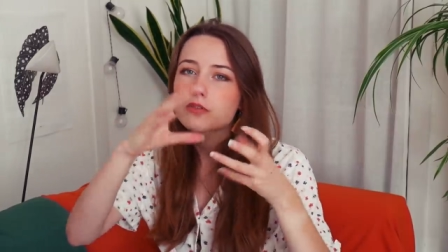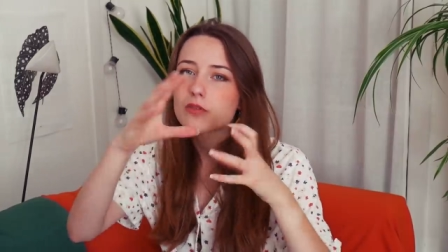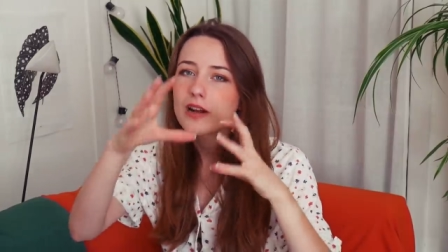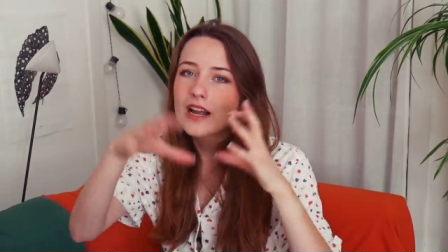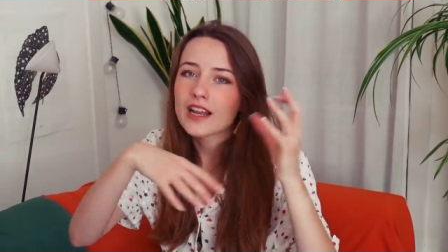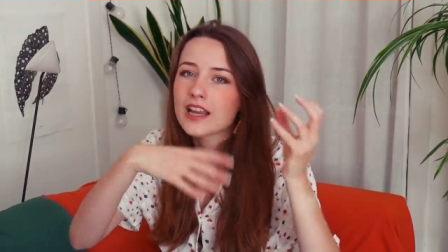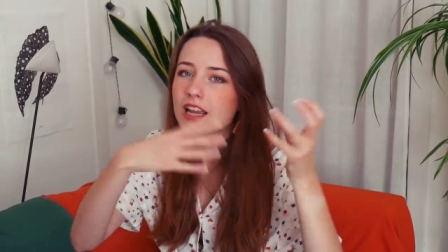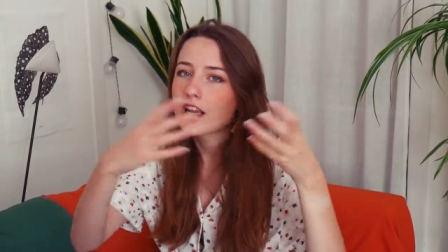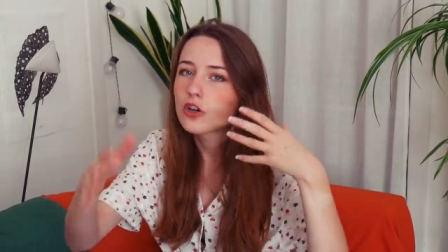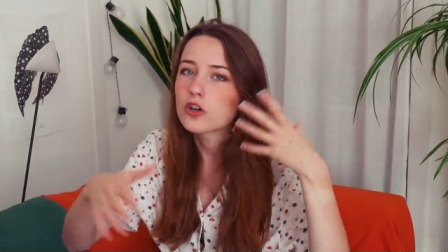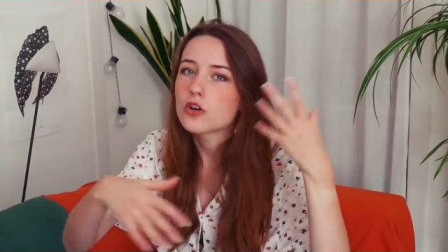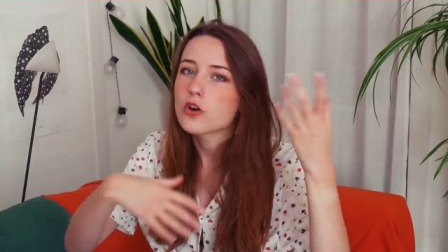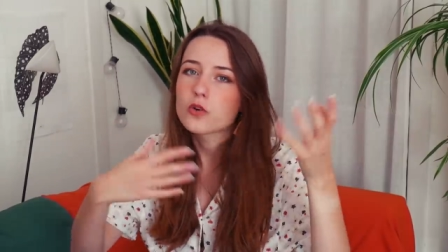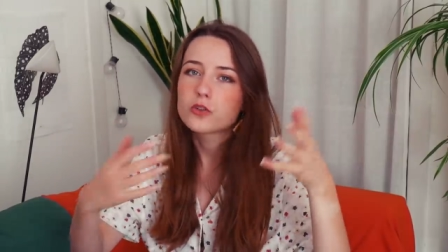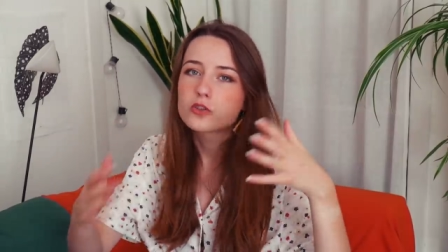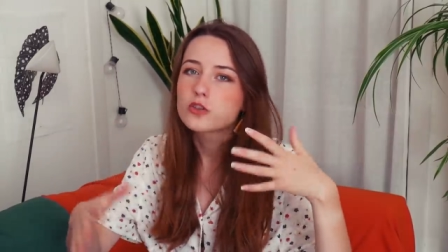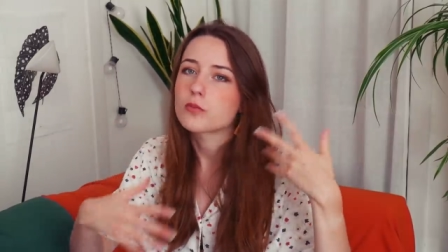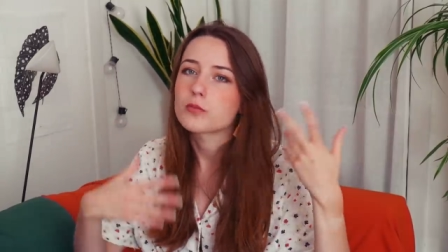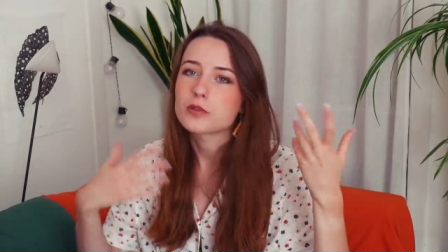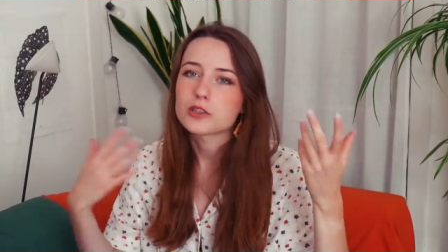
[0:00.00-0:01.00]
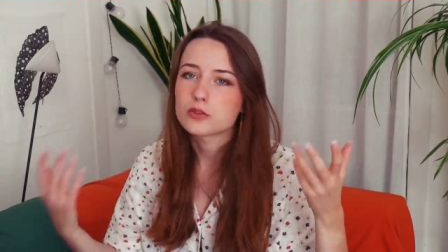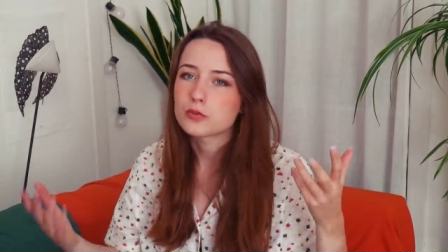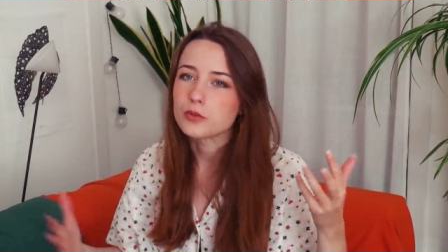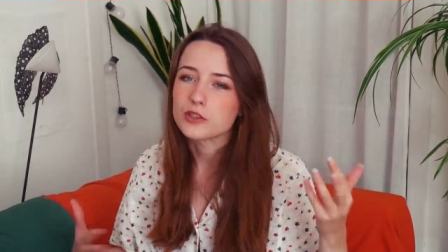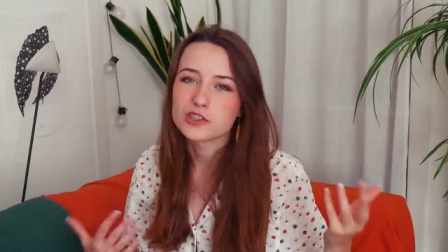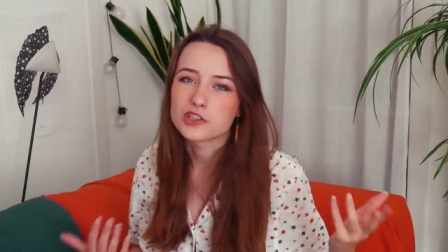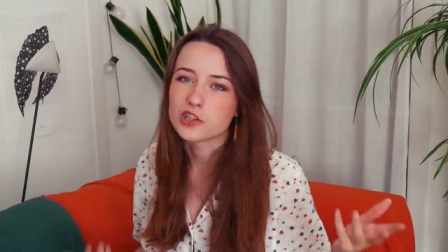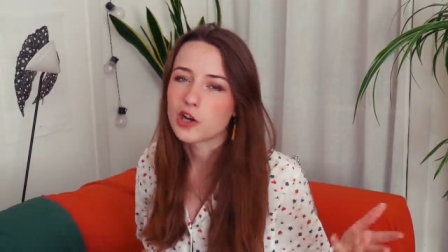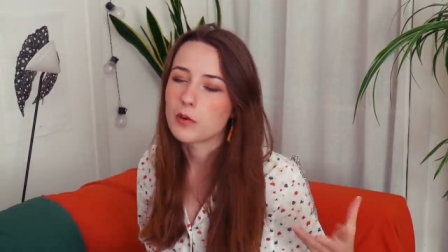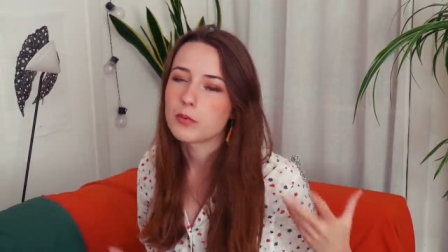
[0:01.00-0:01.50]
ranking could also be
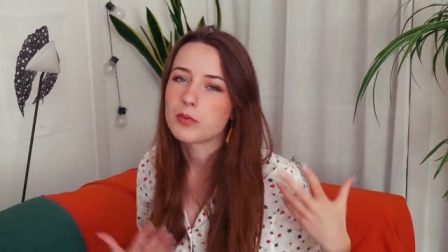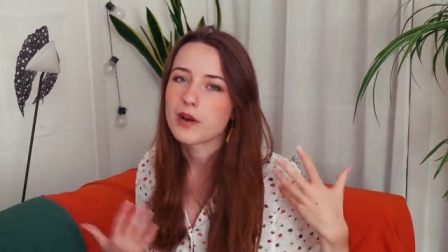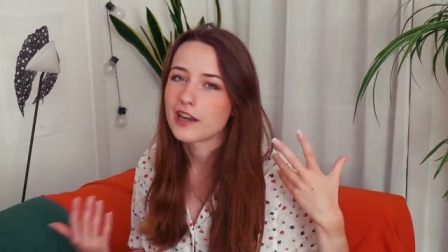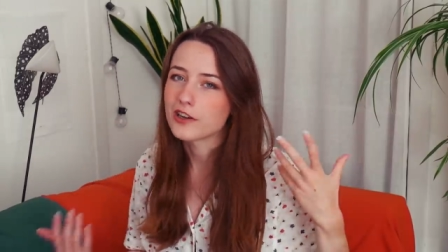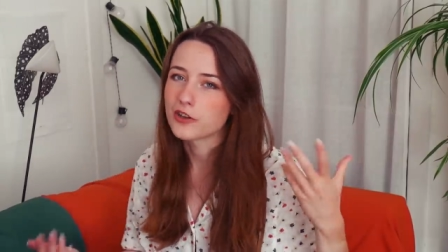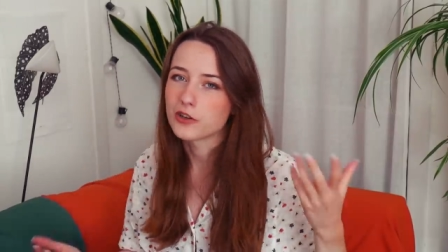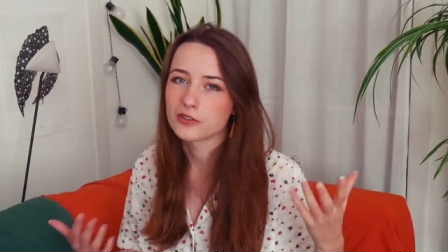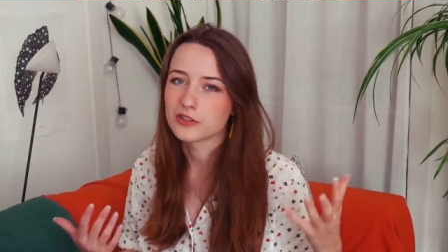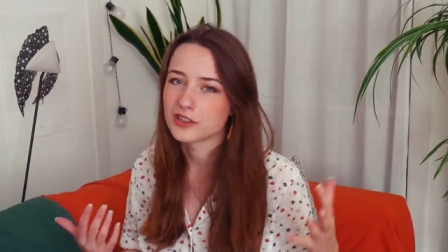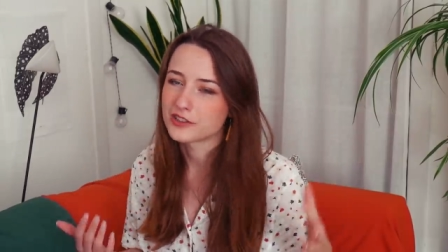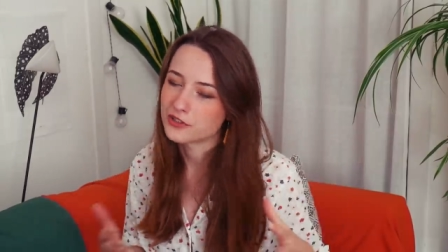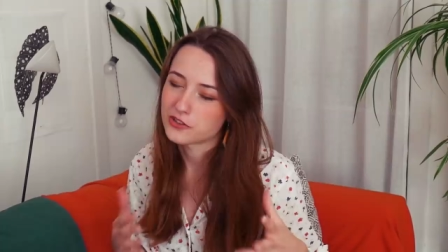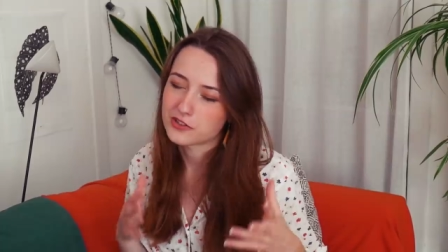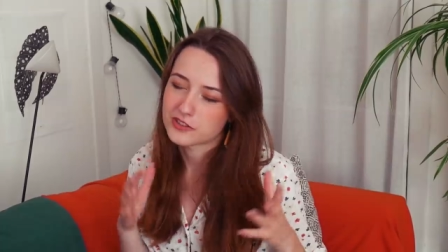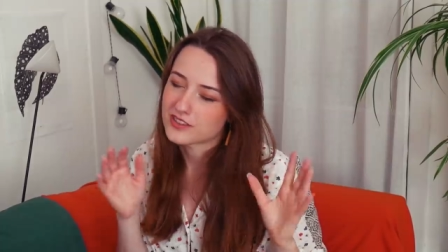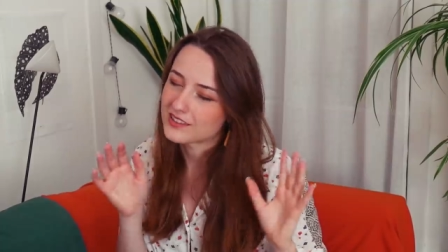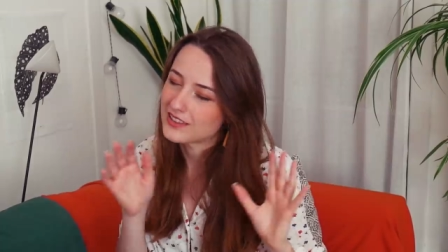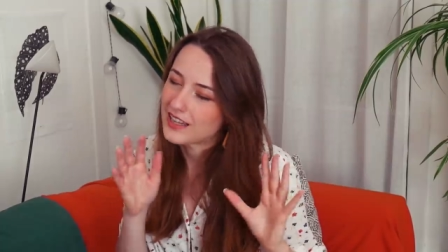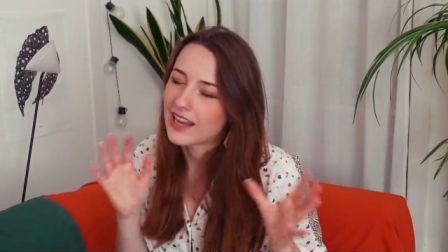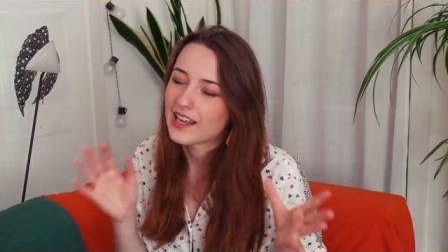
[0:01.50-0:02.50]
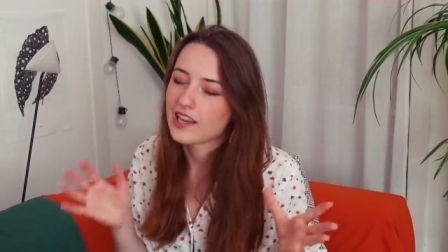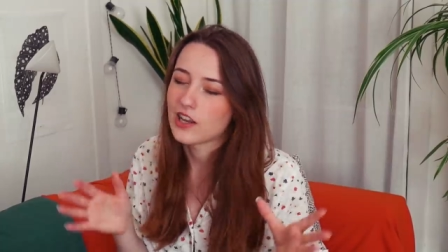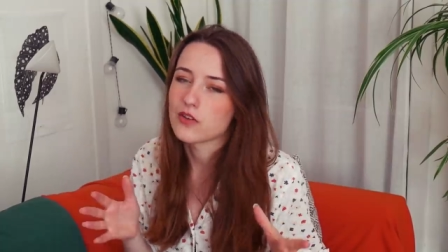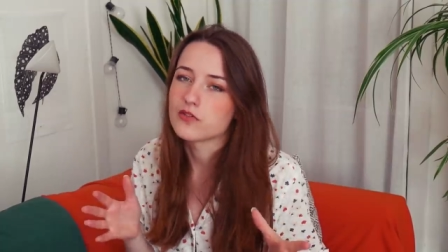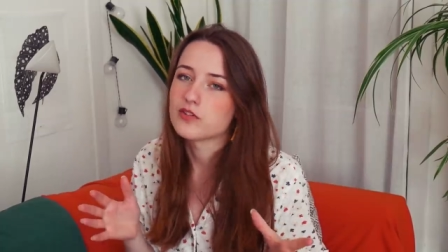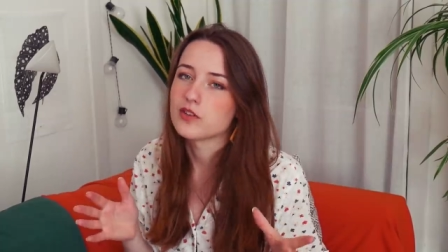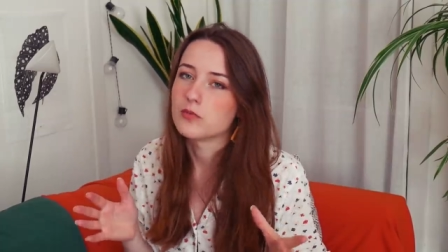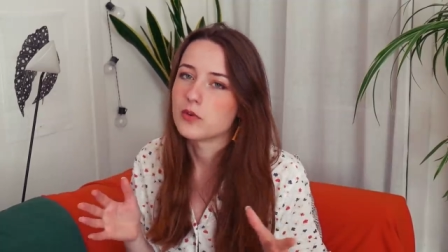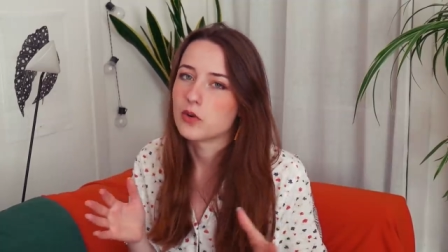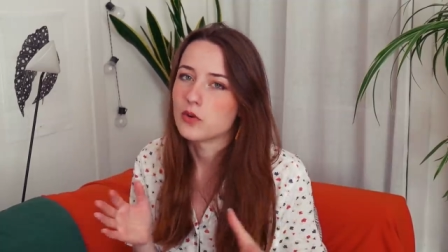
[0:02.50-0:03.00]
switched up. I don't, I just, I
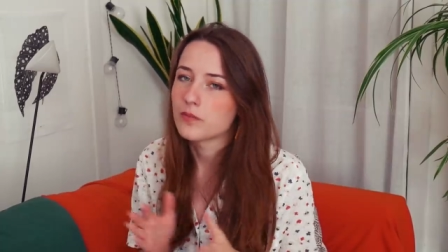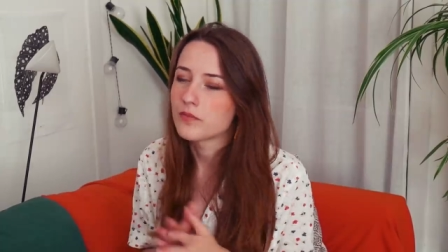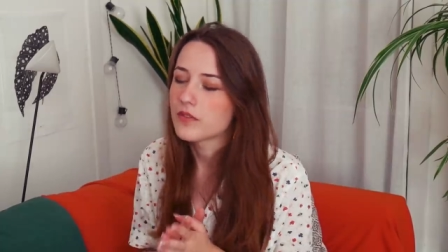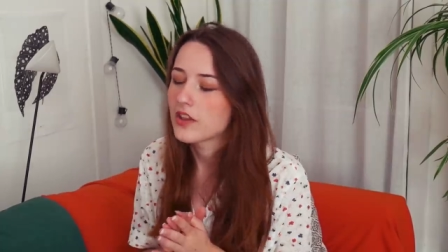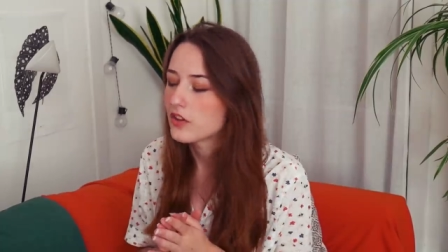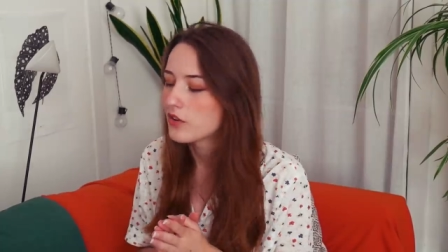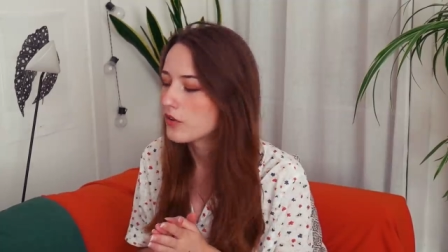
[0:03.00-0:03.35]
love them all.